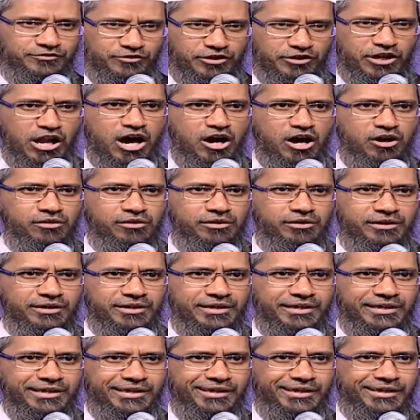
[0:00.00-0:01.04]
So
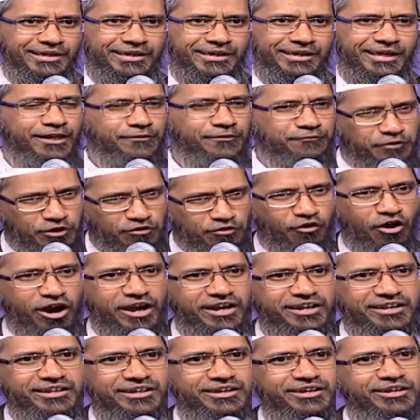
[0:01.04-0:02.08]
now, if you
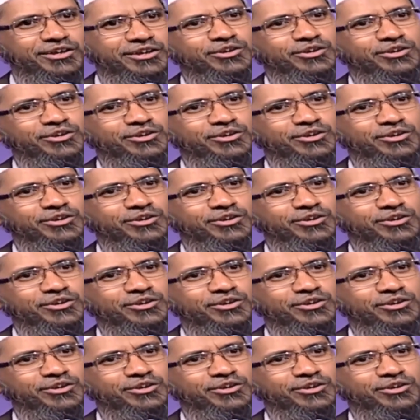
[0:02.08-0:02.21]
want,